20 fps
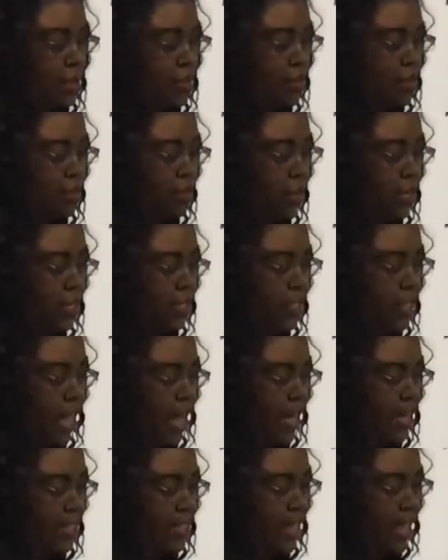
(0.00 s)
You want to just
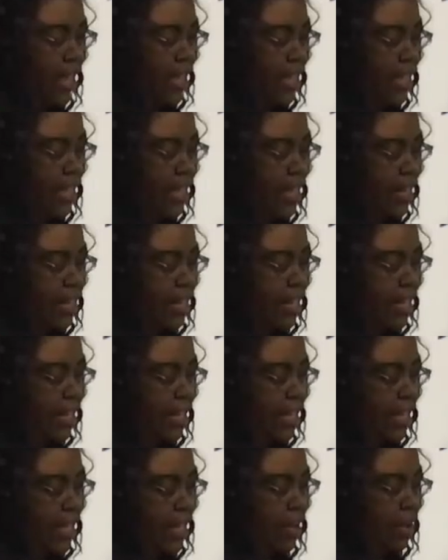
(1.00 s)
kind of take it
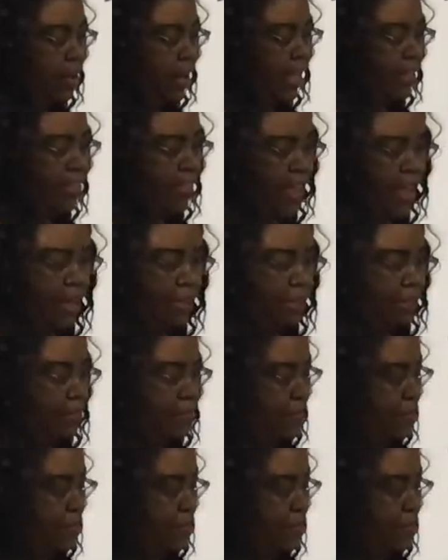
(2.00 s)
and go like that.